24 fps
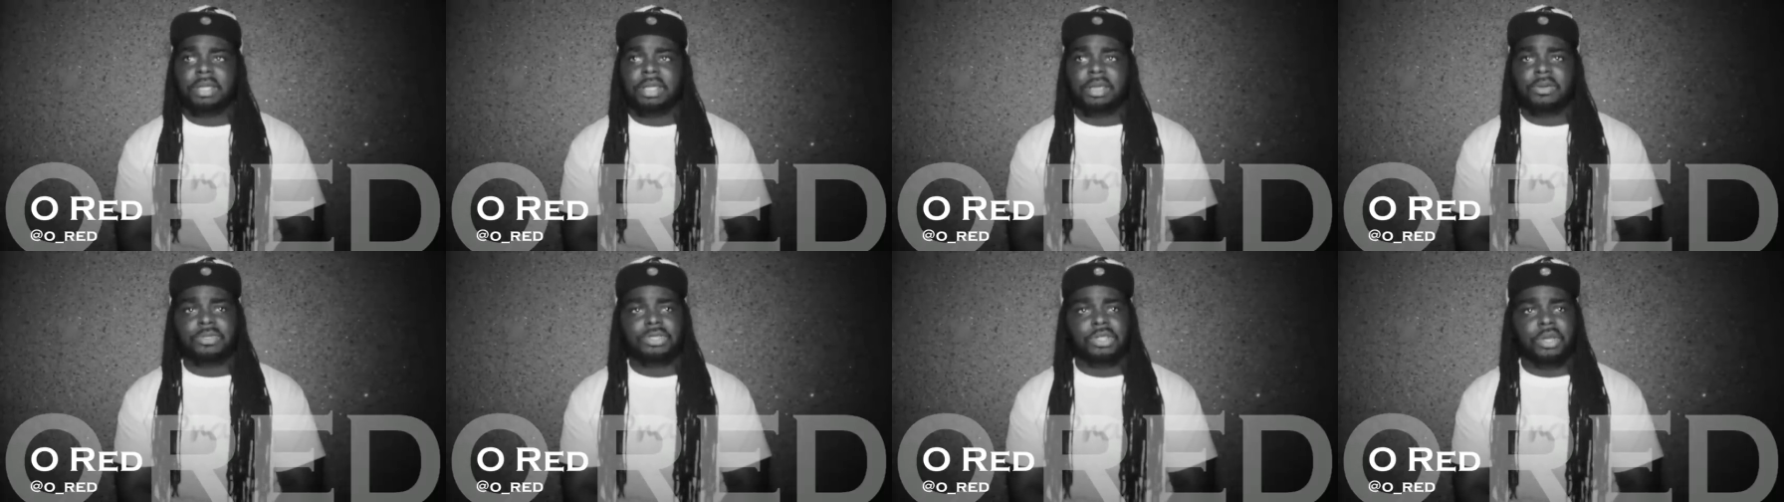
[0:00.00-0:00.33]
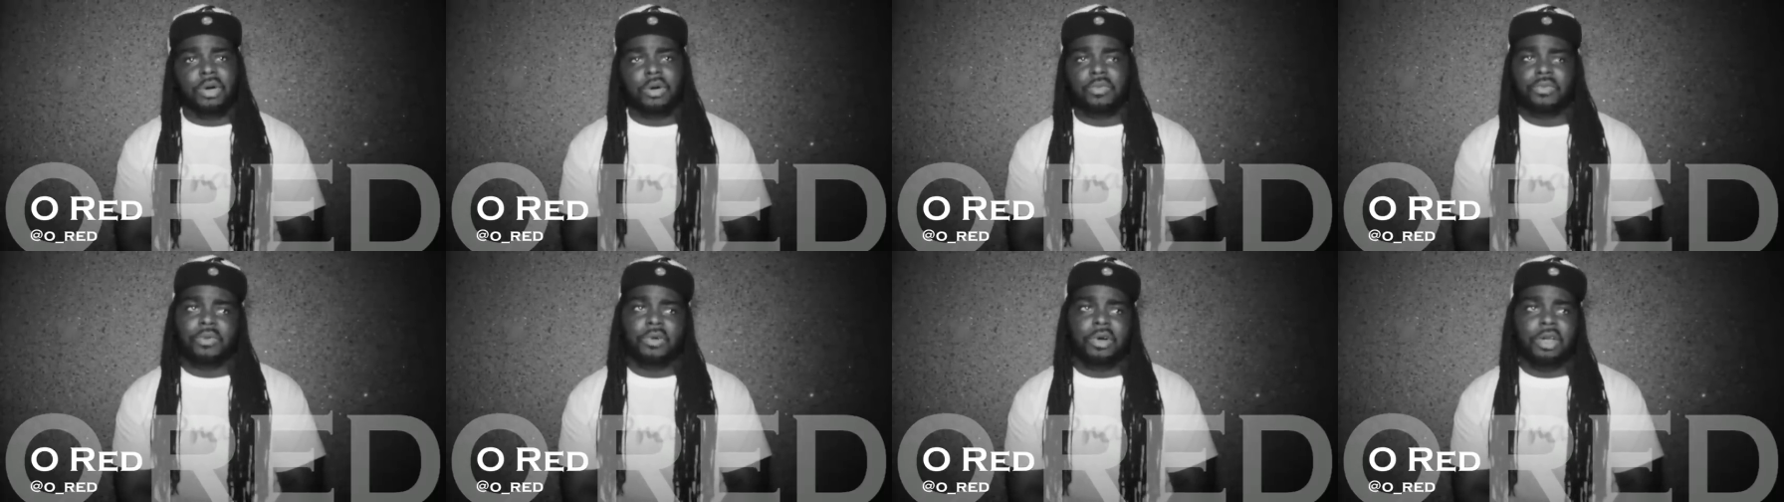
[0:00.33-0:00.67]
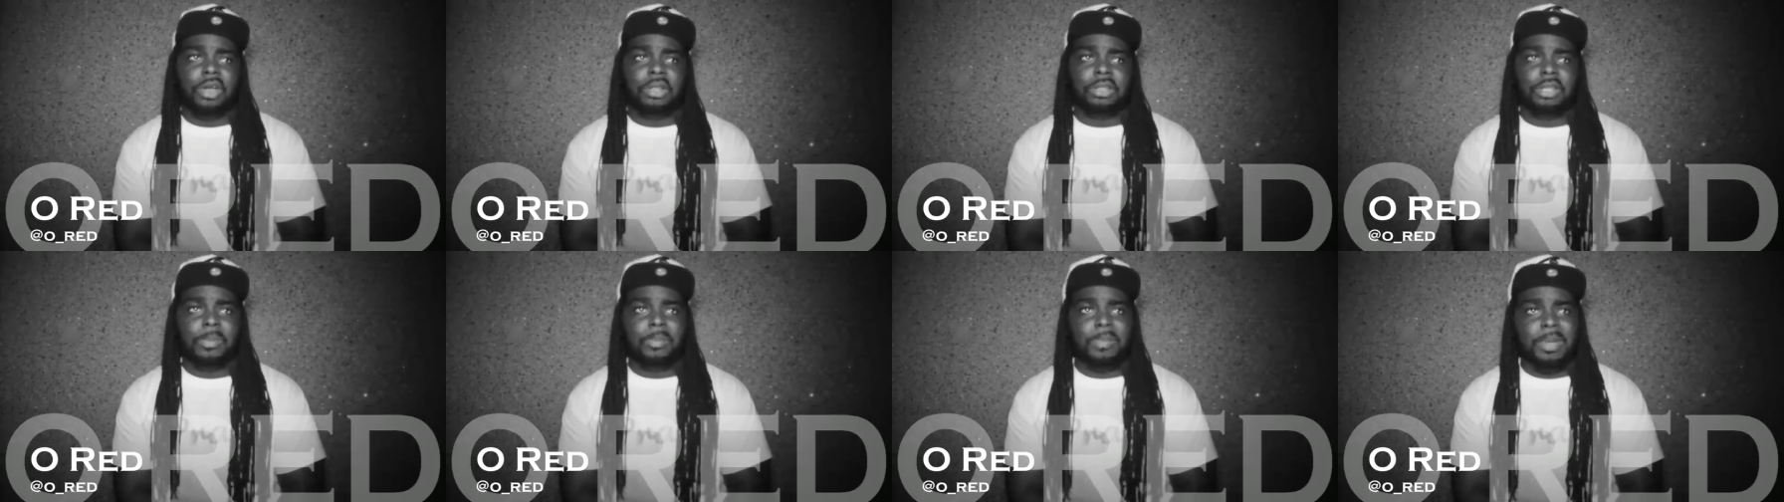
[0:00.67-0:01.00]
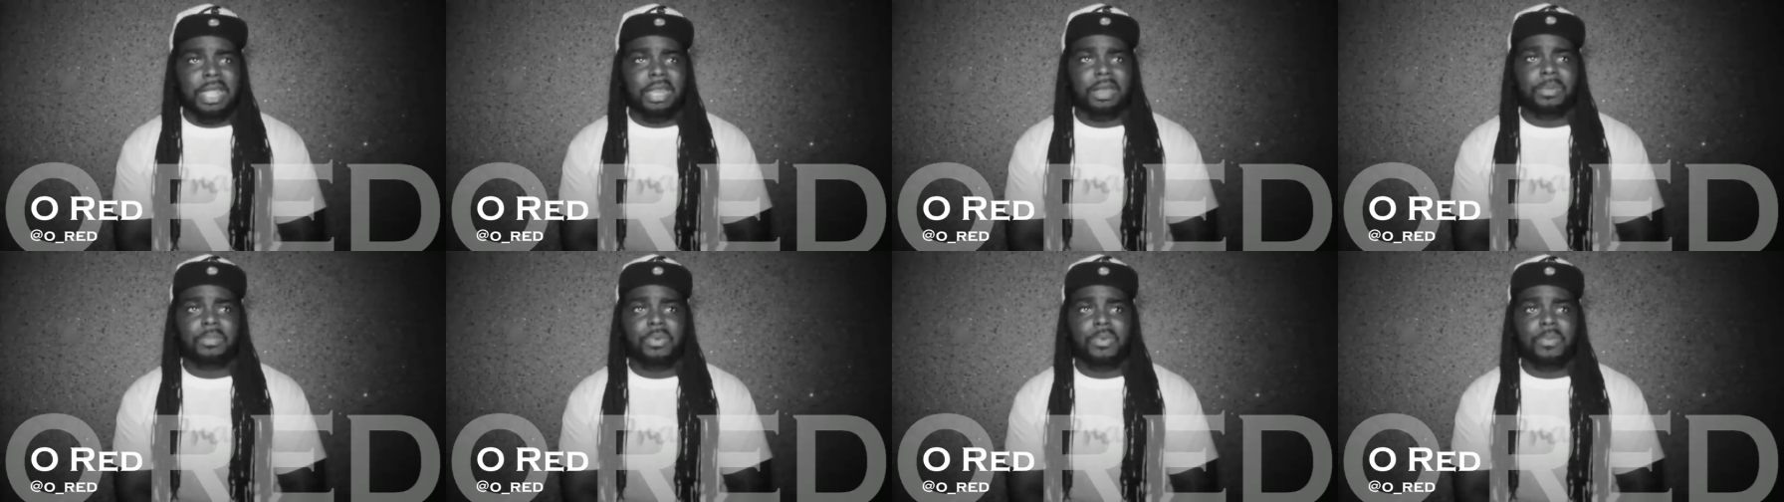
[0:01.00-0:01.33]
It was an overall
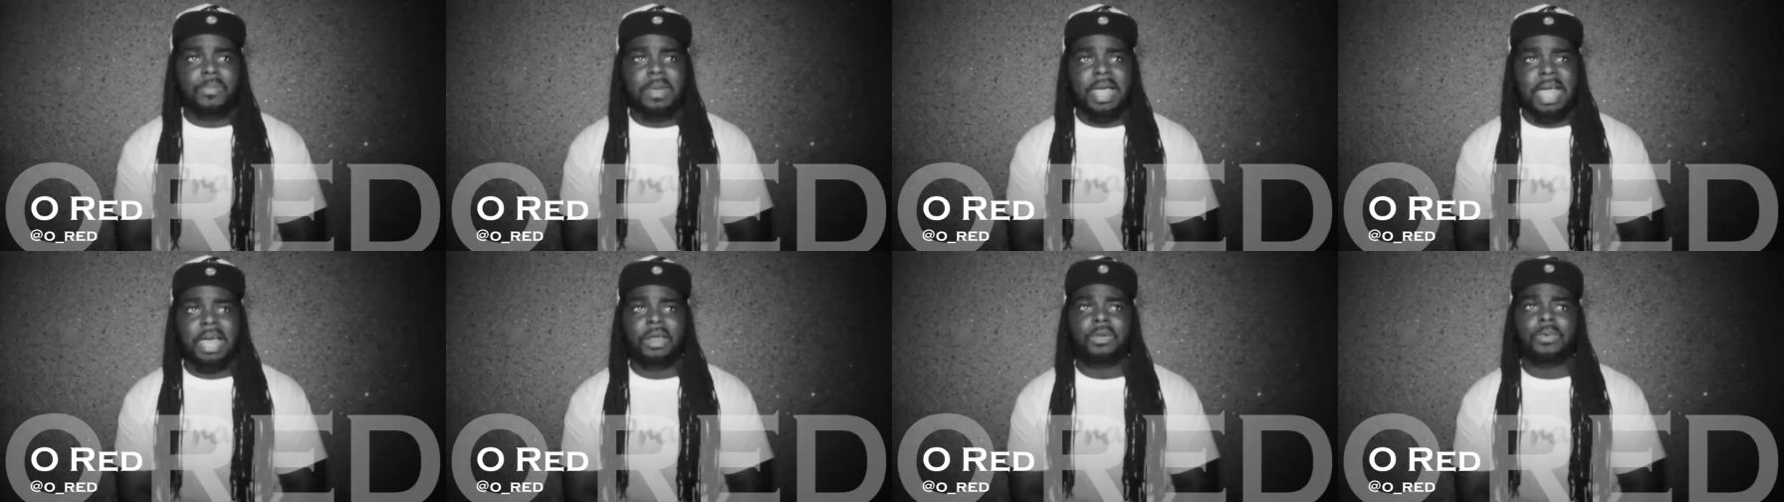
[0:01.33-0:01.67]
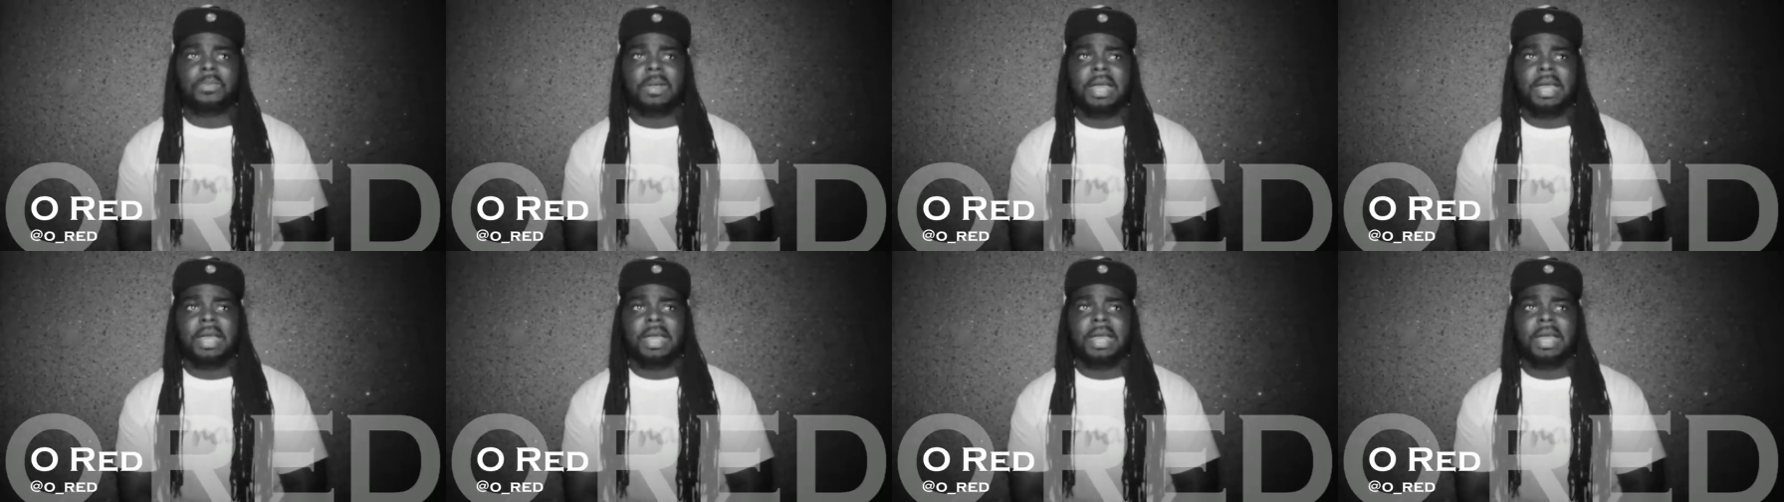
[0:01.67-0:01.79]
debatable battle,